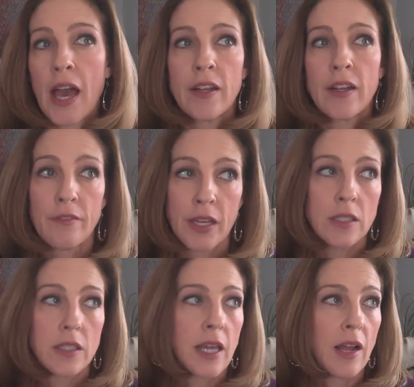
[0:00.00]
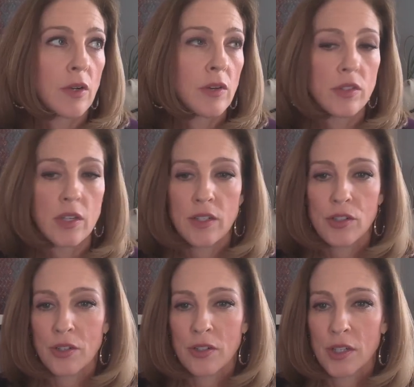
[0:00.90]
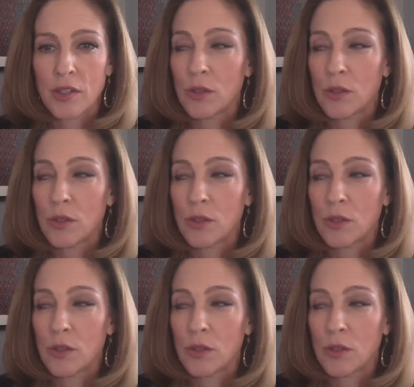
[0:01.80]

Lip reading: an event at Riverside Church in New